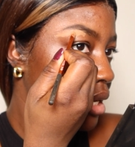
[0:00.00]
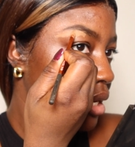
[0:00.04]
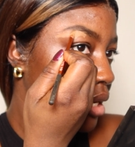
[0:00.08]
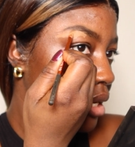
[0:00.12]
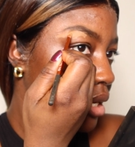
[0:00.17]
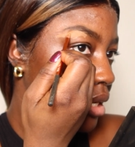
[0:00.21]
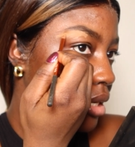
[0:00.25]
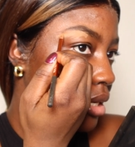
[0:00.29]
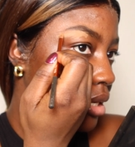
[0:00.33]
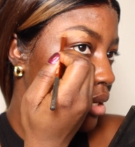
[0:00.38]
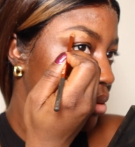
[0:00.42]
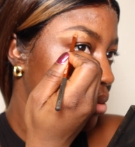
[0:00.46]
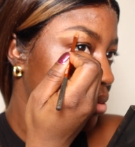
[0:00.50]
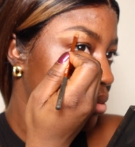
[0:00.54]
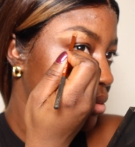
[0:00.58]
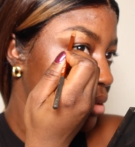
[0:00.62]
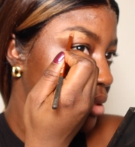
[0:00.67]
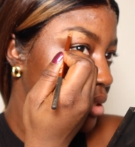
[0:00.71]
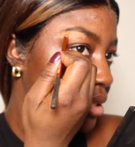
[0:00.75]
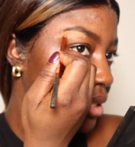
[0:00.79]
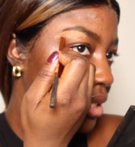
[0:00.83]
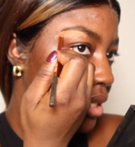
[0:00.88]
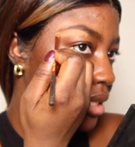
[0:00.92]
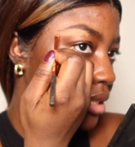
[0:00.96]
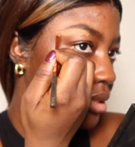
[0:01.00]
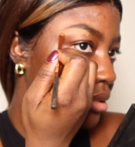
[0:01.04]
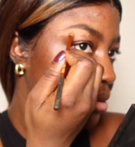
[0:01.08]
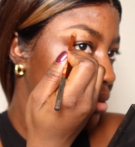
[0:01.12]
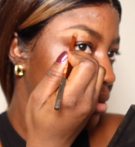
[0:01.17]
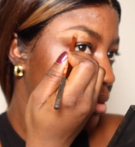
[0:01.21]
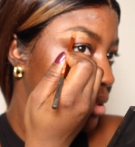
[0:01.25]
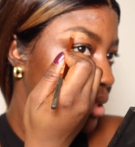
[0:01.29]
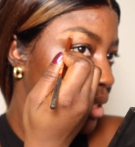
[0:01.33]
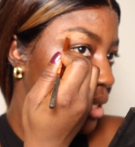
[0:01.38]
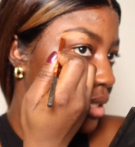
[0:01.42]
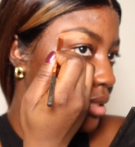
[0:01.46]
And I always like to
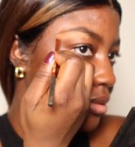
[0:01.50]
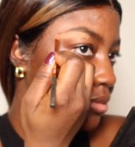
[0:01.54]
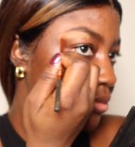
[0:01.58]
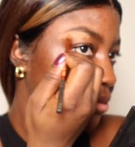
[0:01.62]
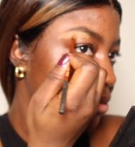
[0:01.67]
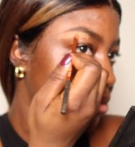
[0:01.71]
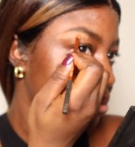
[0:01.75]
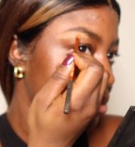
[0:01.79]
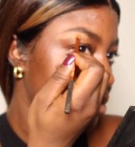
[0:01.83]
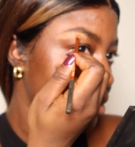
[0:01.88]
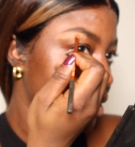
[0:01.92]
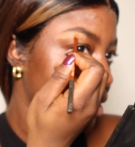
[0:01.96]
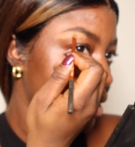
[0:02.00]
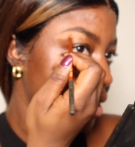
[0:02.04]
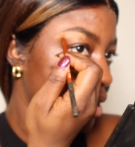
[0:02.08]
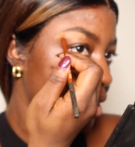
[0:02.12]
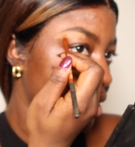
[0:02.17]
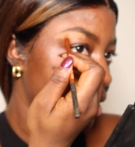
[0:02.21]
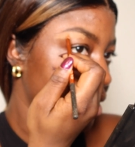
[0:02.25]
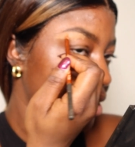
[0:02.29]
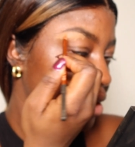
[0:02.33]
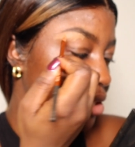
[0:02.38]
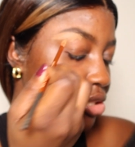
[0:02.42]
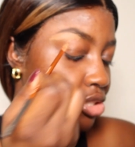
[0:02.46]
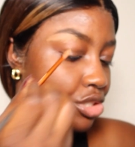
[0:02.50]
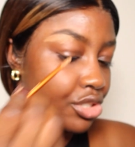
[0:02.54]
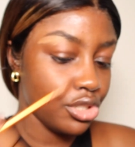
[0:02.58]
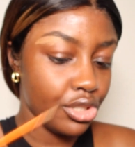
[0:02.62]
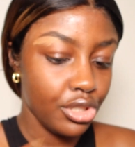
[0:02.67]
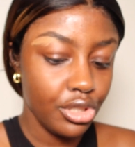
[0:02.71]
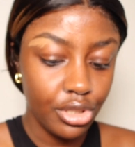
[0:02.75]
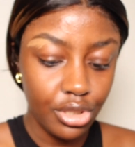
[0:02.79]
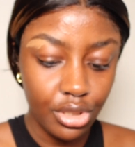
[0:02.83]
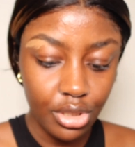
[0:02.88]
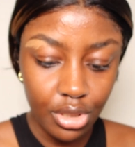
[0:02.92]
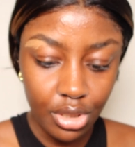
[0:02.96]
start from the
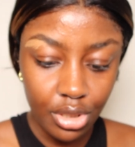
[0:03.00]
edge.